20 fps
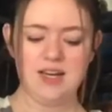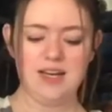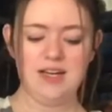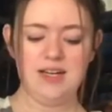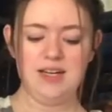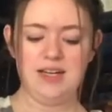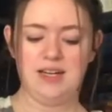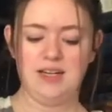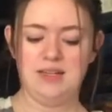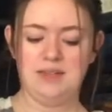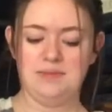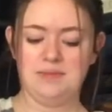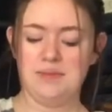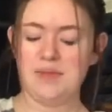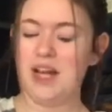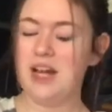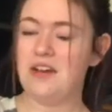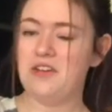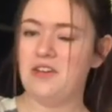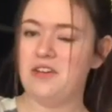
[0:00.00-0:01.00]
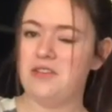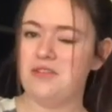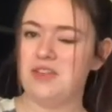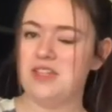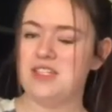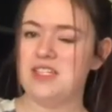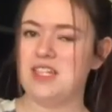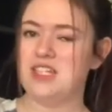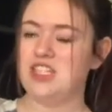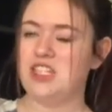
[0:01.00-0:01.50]
I don't know if
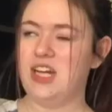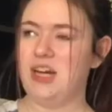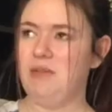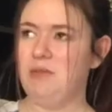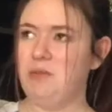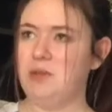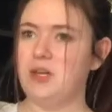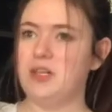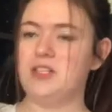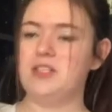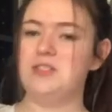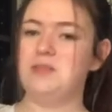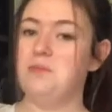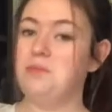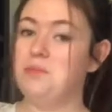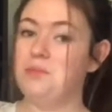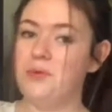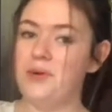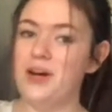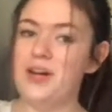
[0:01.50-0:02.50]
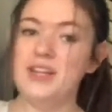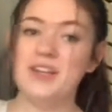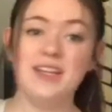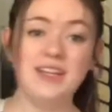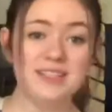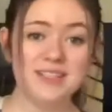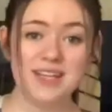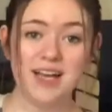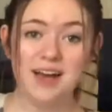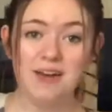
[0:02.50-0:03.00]
that's actually how it works, but
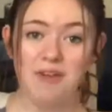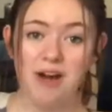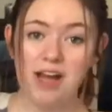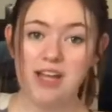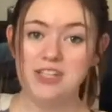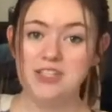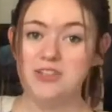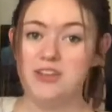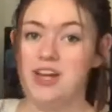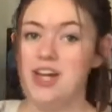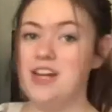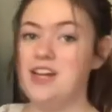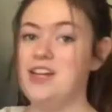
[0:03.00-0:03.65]
that's how I do it.